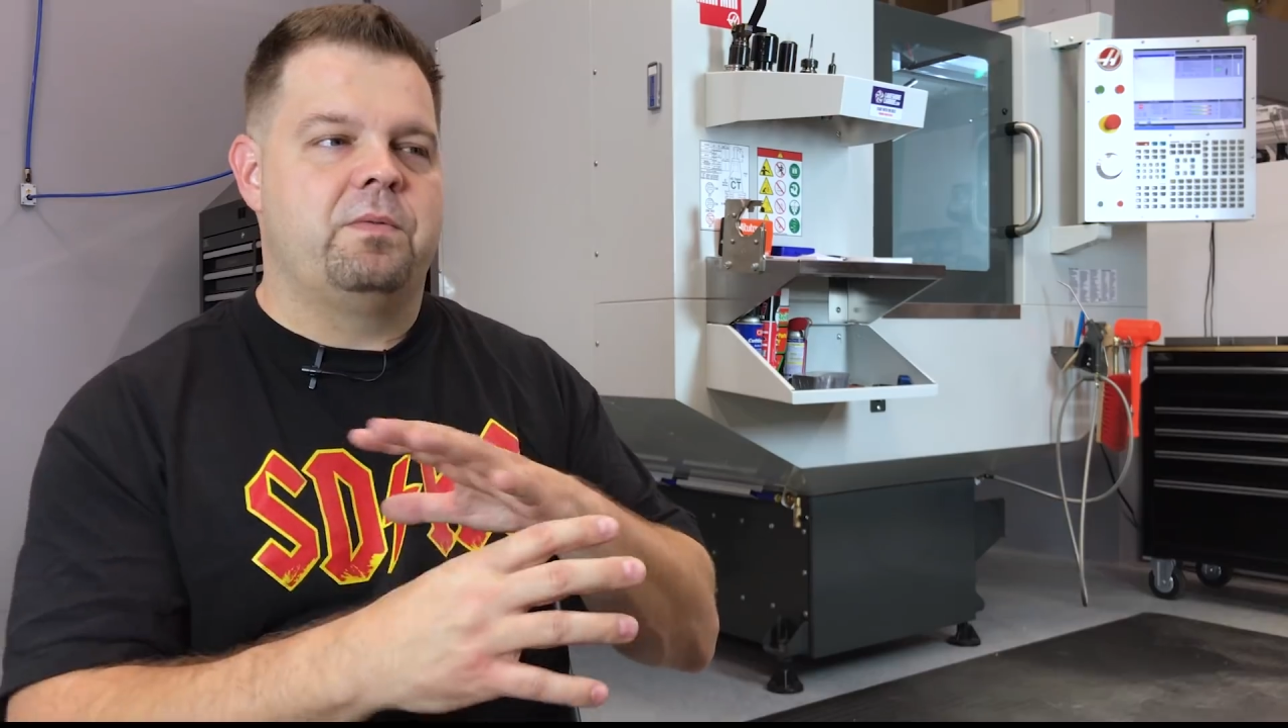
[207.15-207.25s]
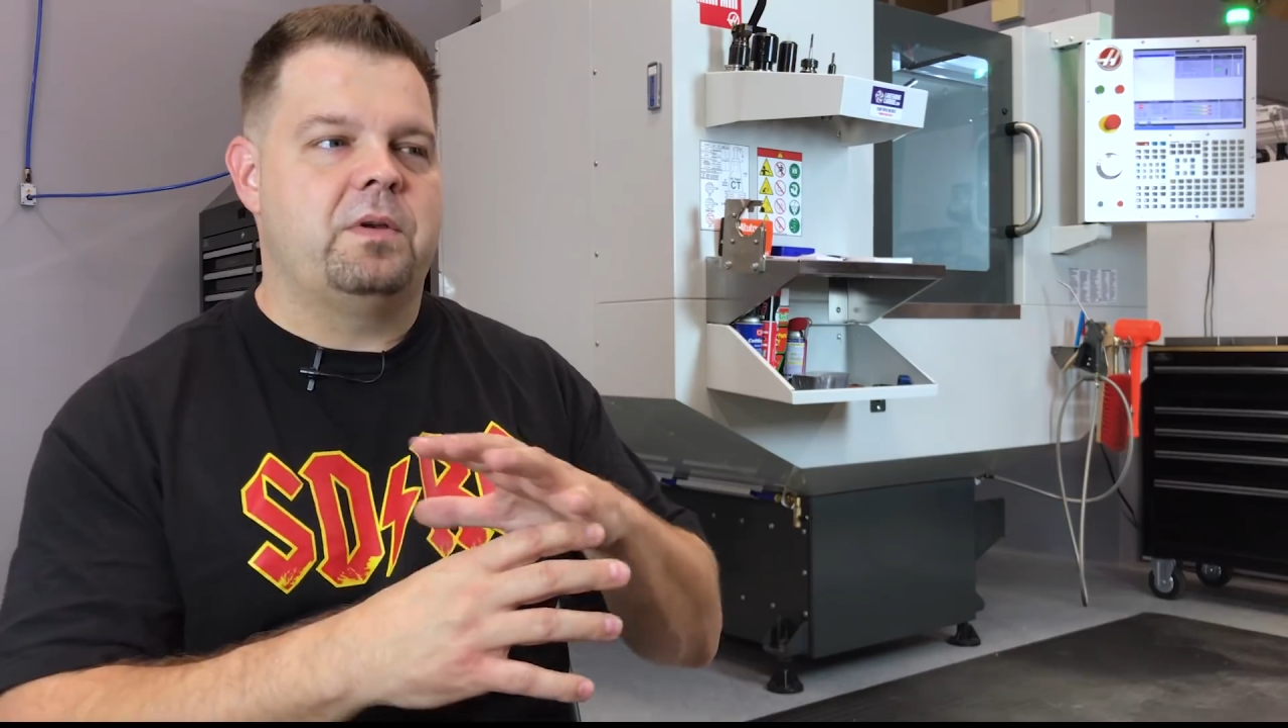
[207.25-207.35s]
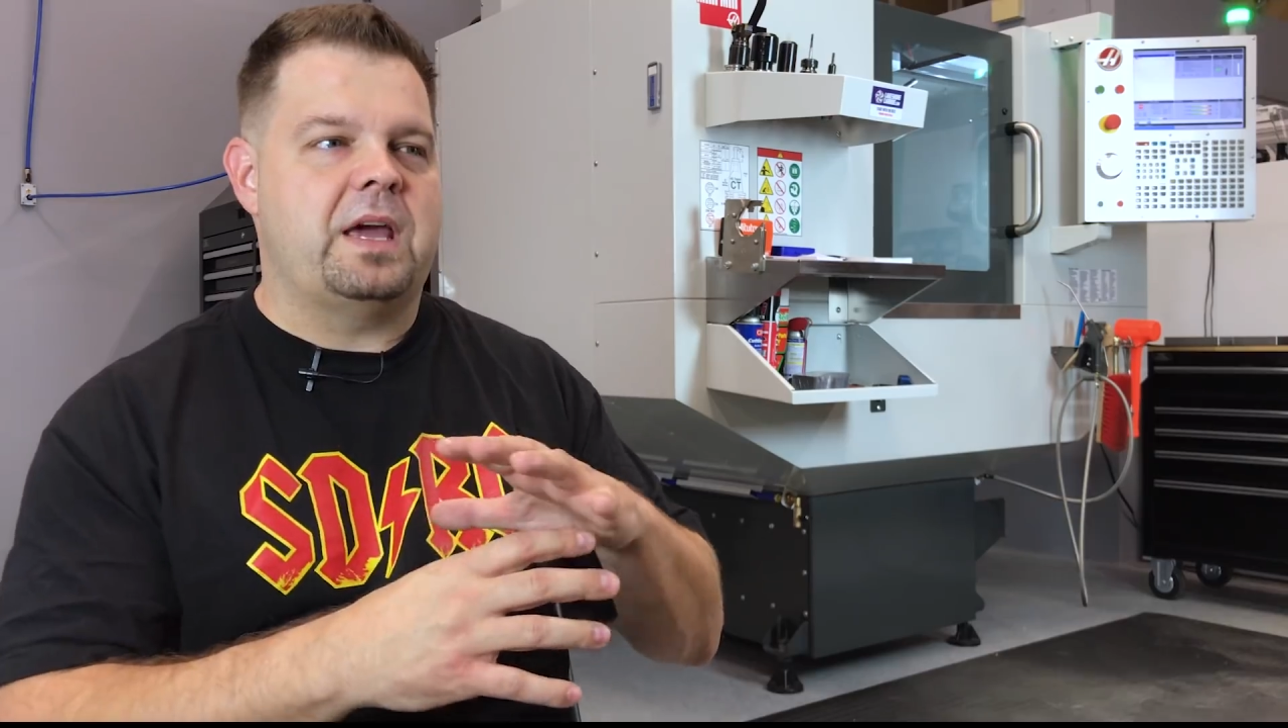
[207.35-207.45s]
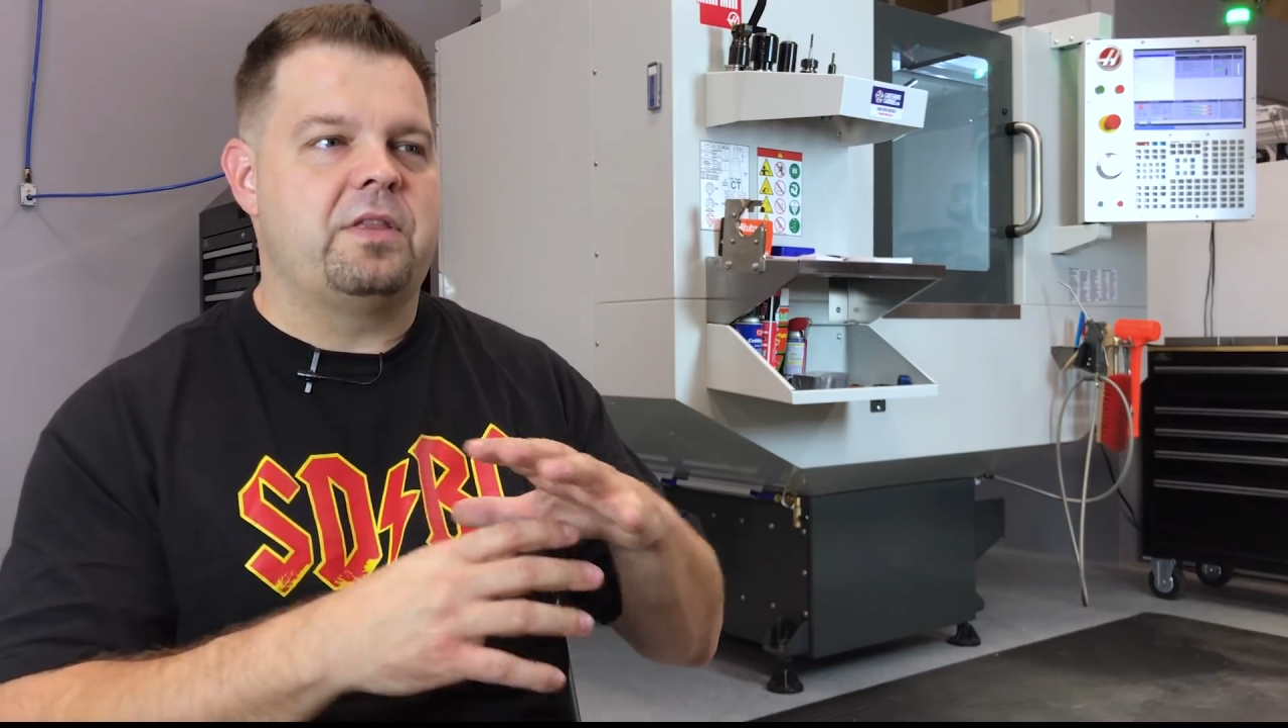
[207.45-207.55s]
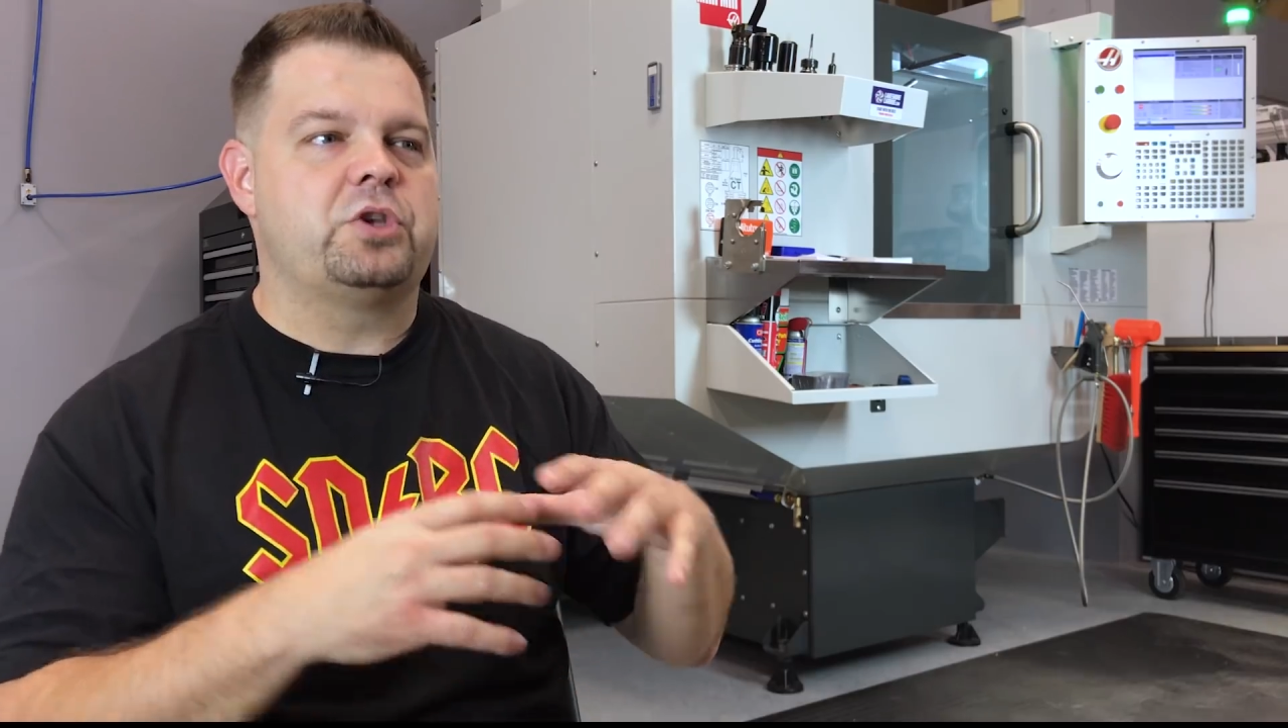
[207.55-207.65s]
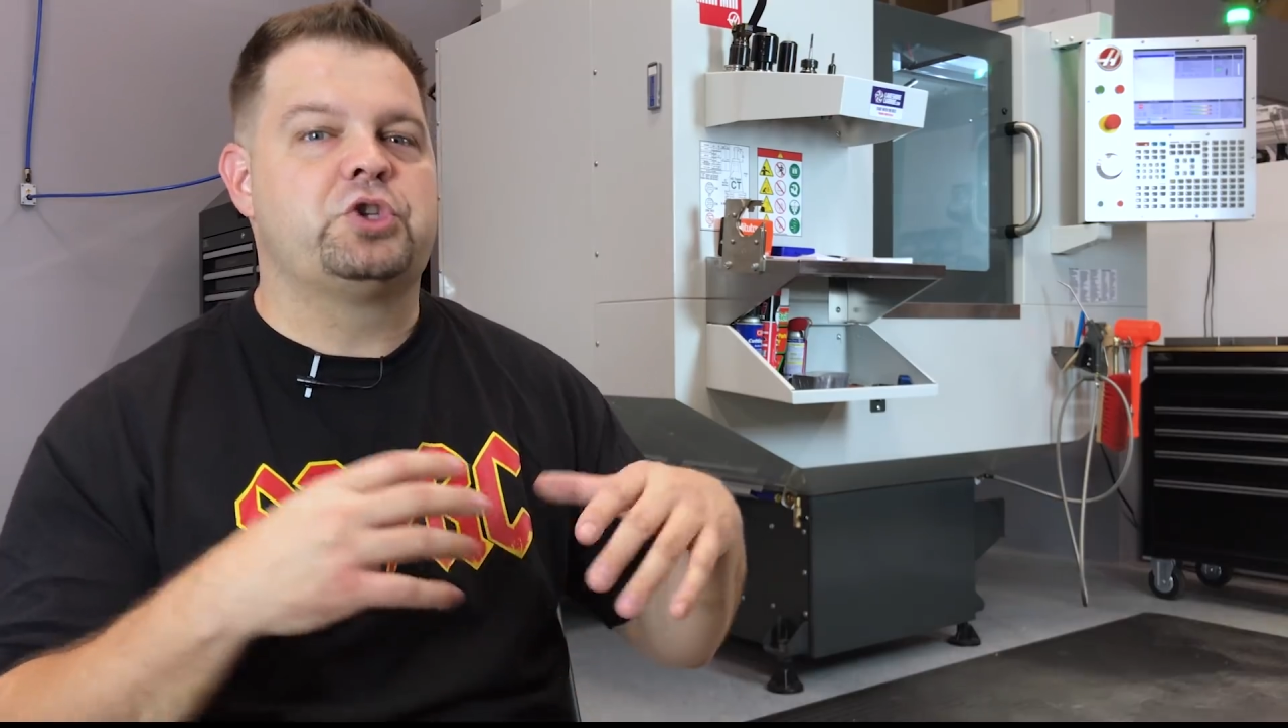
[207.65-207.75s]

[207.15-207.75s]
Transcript: kind of the